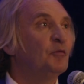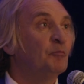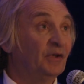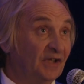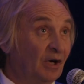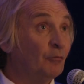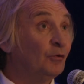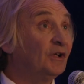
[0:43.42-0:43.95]

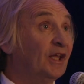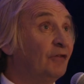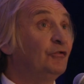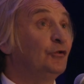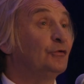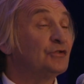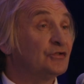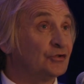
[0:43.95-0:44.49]
But that will give
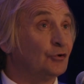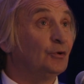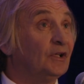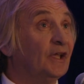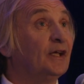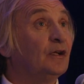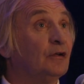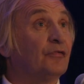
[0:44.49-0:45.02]
you
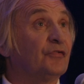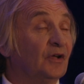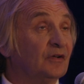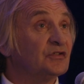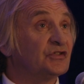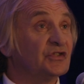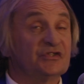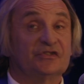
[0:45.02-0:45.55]
soil health
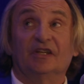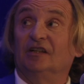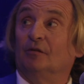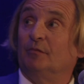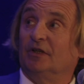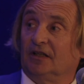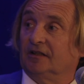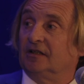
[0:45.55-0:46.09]
and
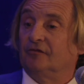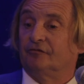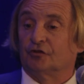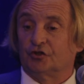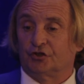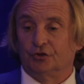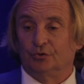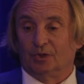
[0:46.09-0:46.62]
sustainability
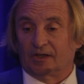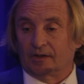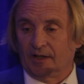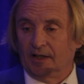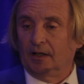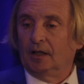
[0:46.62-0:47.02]
for sure.